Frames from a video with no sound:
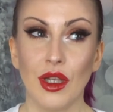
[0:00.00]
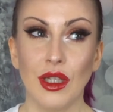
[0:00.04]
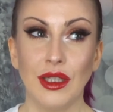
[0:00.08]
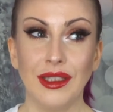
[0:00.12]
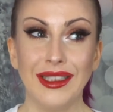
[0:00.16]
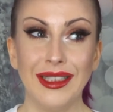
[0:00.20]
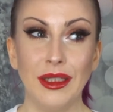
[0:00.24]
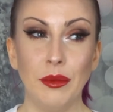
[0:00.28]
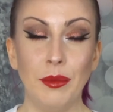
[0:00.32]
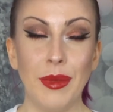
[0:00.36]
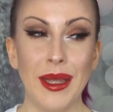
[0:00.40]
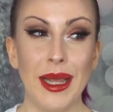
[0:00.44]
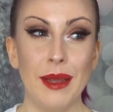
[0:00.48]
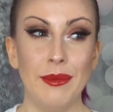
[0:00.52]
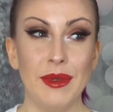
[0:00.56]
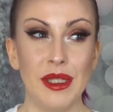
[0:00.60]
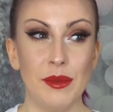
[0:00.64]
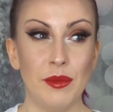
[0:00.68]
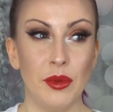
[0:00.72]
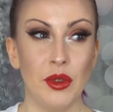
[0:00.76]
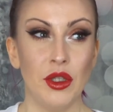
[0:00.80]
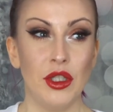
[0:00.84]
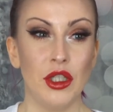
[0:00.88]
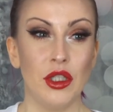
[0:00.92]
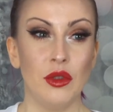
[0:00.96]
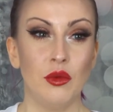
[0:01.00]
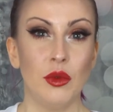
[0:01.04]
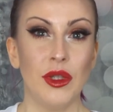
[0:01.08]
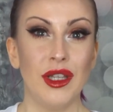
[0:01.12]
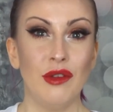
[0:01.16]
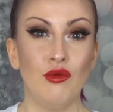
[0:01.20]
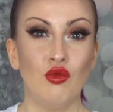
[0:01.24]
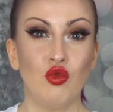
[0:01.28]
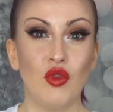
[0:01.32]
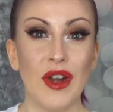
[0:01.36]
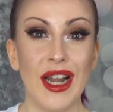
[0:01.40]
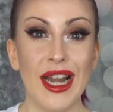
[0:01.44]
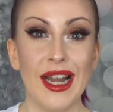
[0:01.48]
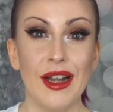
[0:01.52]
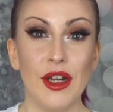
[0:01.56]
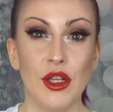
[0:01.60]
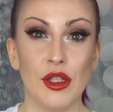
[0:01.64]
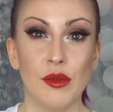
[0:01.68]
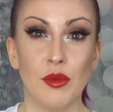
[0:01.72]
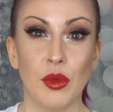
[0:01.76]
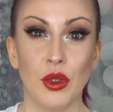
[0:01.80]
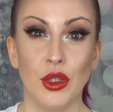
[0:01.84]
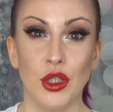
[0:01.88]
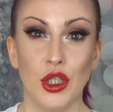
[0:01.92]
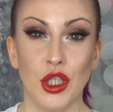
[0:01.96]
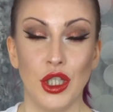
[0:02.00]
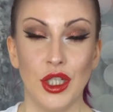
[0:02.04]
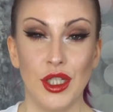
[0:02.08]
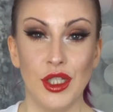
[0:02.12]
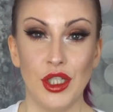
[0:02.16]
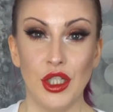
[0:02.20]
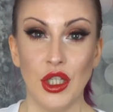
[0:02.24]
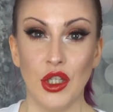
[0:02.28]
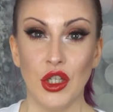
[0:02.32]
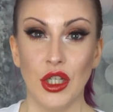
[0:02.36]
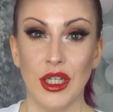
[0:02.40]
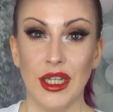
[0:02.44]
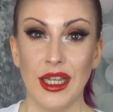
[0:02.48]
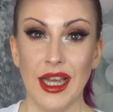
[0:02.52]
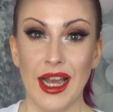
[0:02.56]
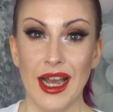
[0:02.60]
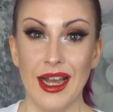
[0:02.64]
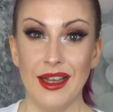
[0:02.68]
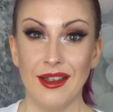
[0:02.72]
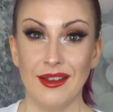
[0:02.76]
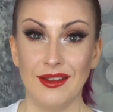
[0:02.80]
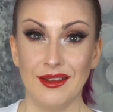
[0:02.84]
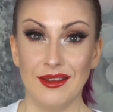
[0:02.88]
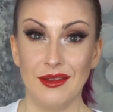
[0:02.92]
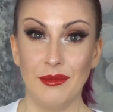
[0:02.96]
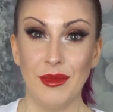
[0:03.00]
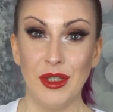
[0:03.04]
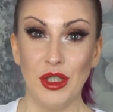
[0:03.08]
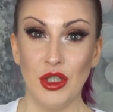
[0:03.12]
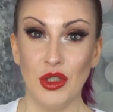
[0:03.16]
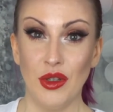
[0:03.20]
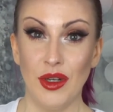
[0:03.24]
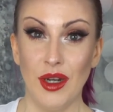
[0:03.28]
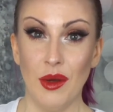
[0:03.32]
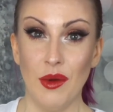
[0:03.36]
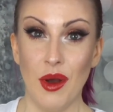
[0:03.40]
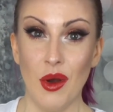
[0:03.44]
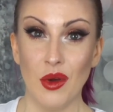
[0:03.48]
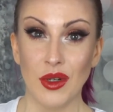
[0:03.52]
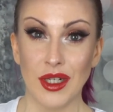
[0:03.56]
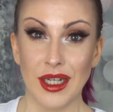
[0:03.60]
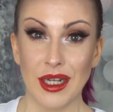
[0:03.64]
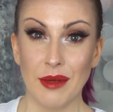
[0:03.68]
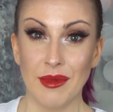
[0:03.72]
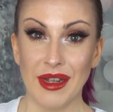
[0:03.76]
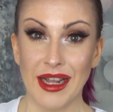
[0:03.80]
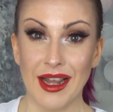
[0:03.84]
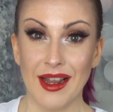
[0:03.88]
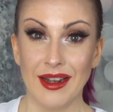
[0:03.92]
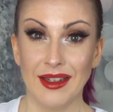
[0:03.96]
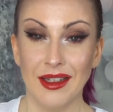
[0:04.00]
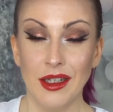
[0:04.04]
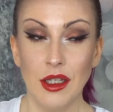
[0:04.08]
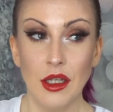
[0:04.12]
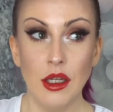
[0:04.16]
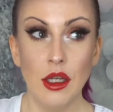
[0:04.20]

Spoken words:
Little baby sponges with Arena sponges you could get. Am I showing how old I am again?